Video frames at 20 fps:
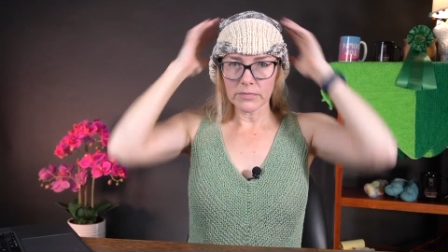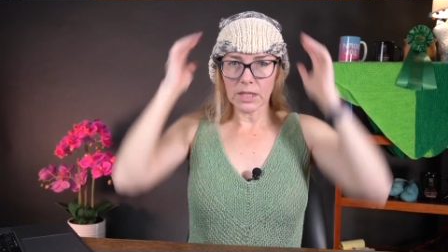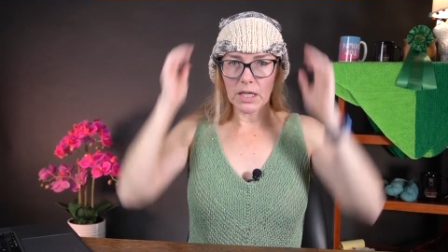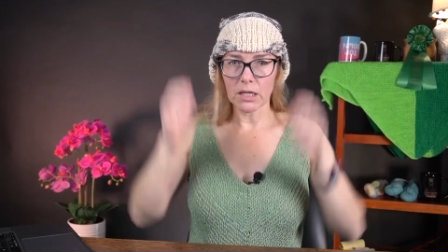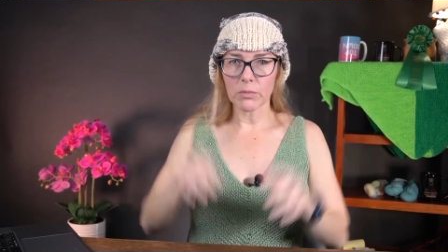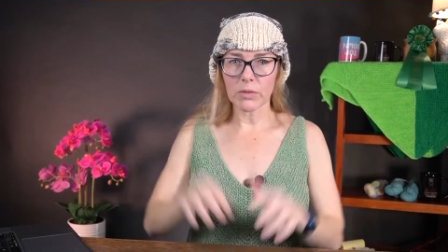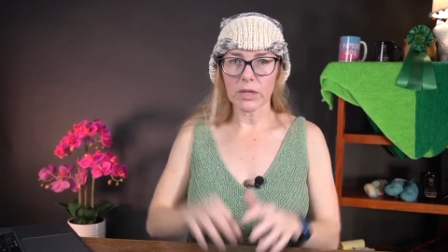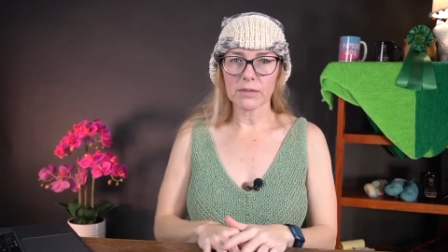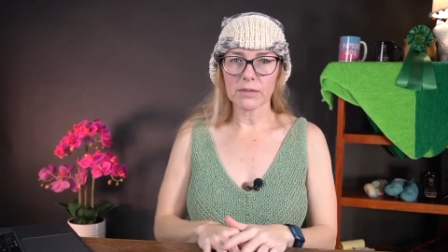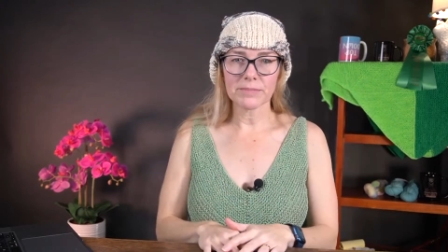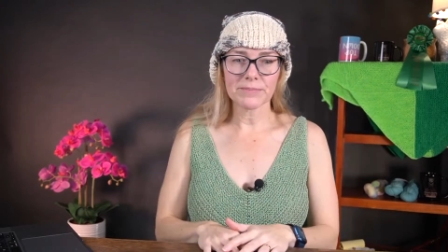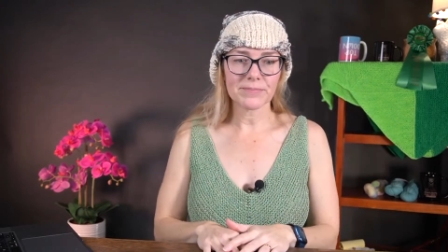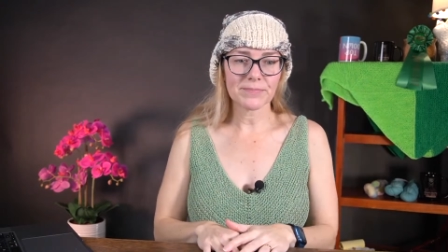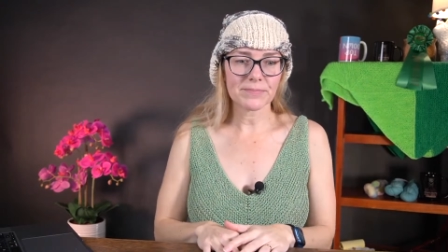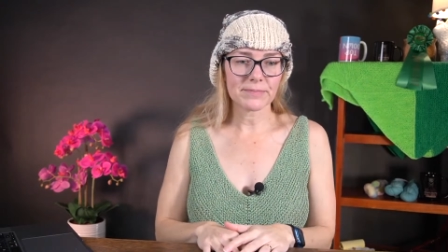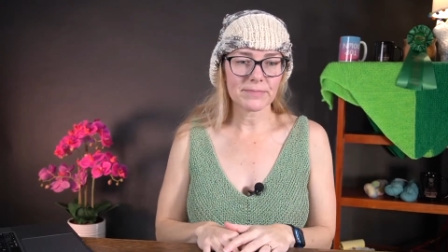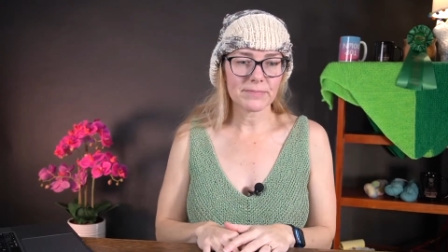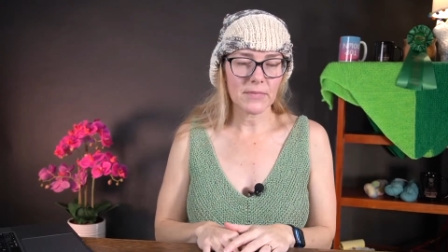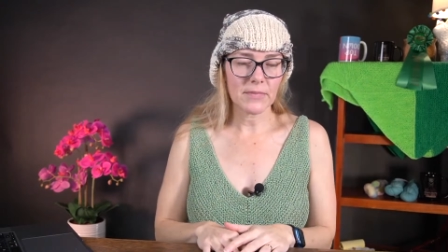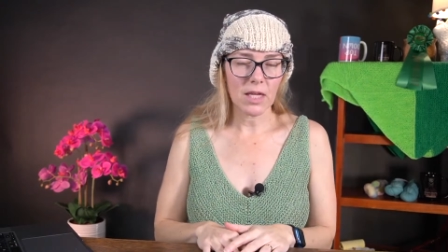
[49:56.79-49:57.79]
Anyway,
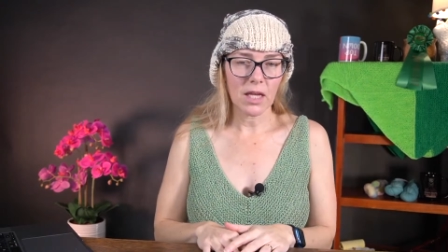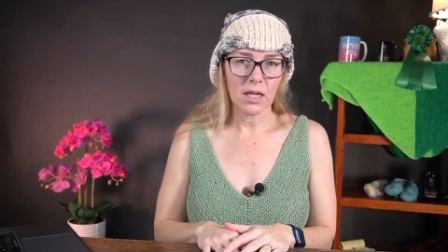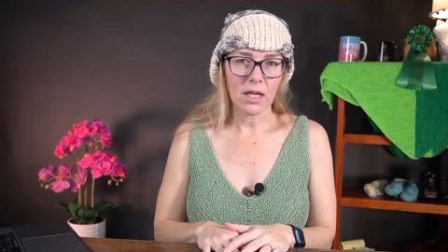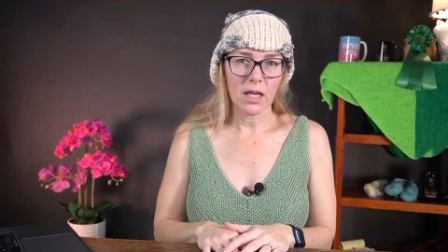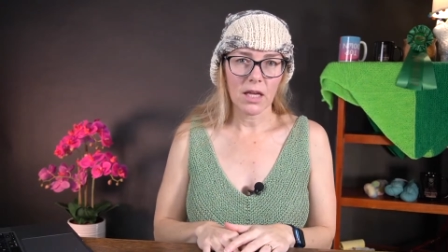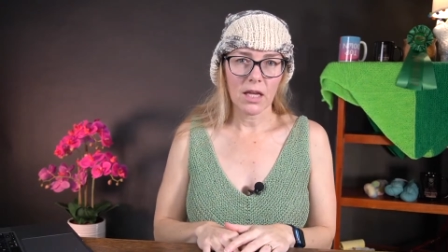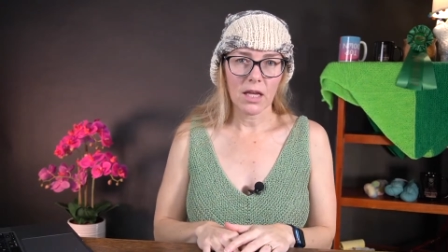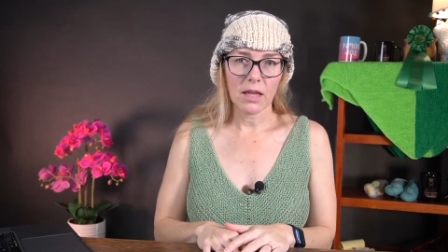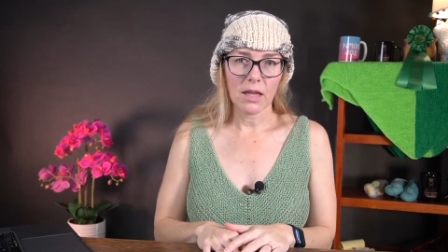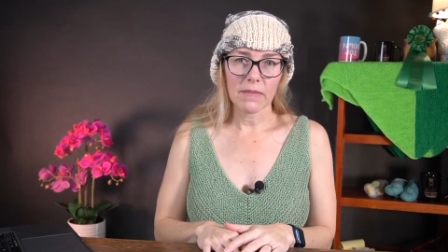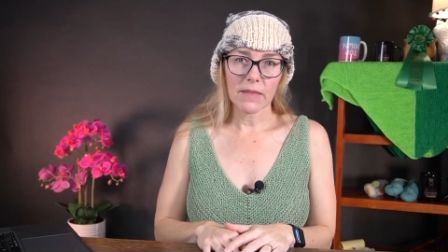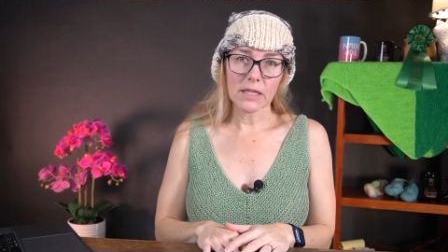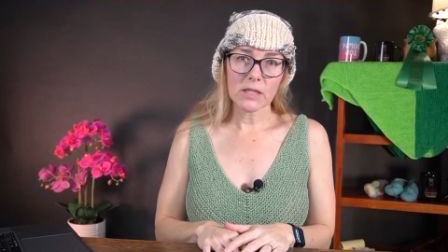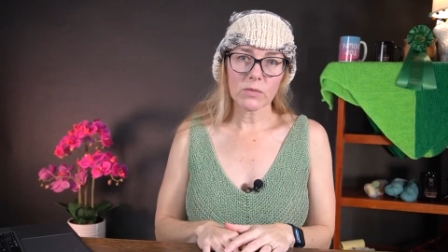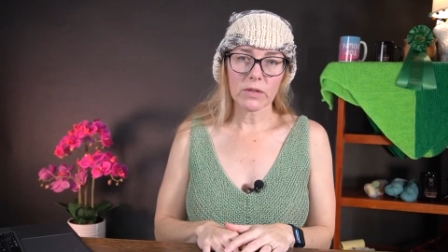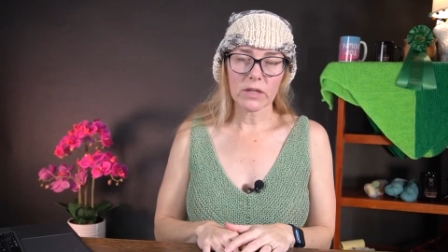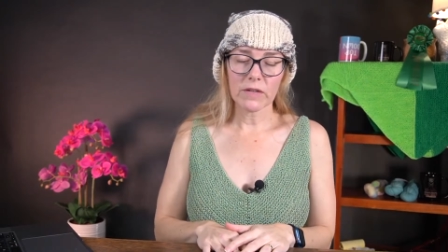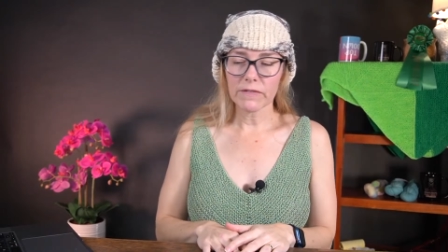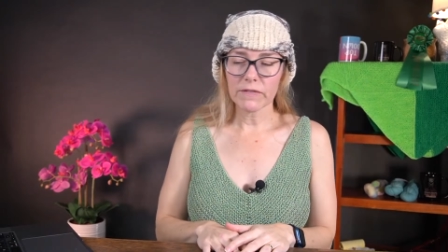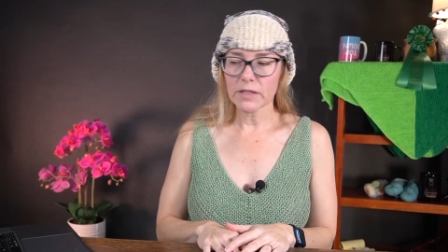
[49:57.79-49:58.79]
that's
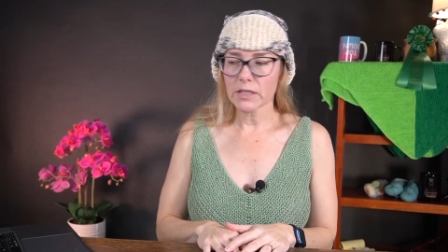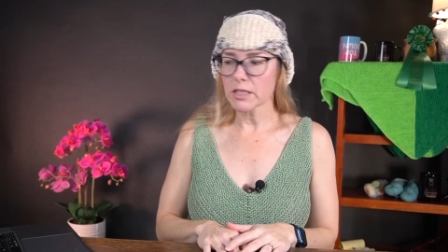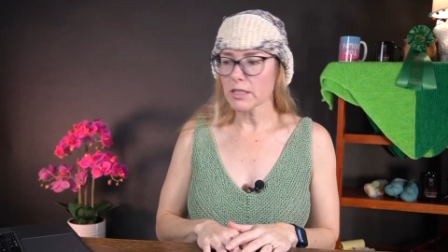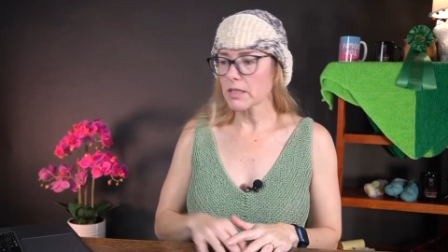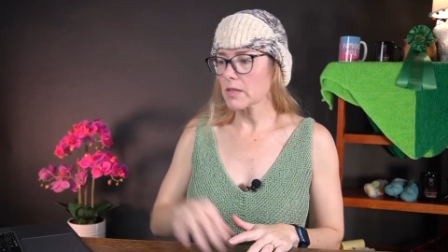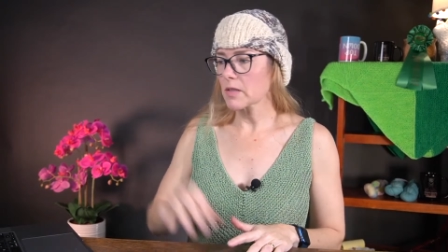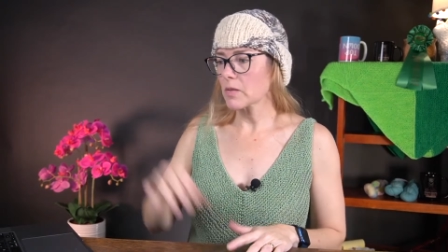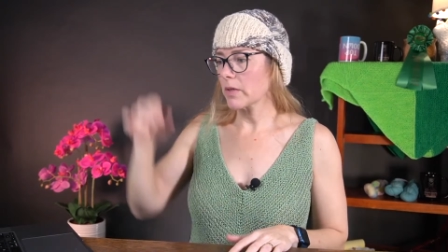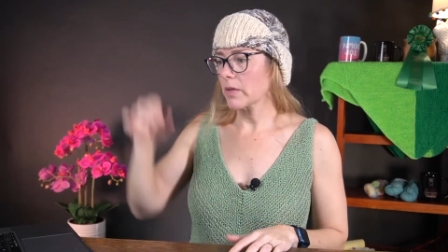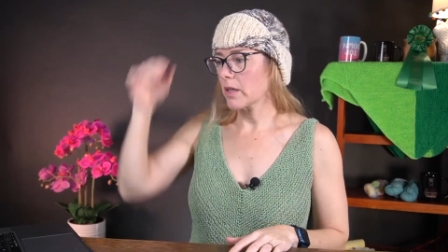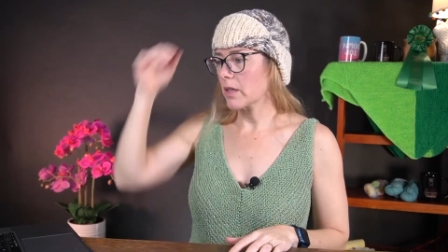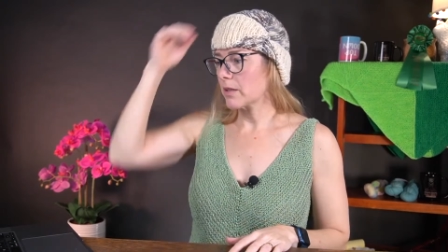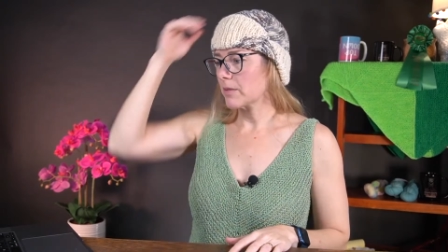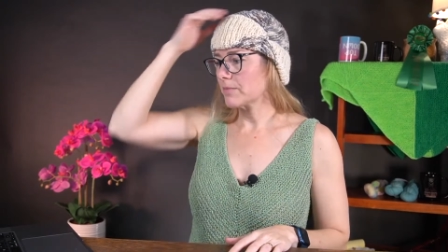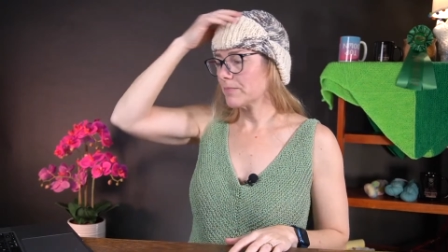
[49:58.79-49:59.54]
what I finished this week.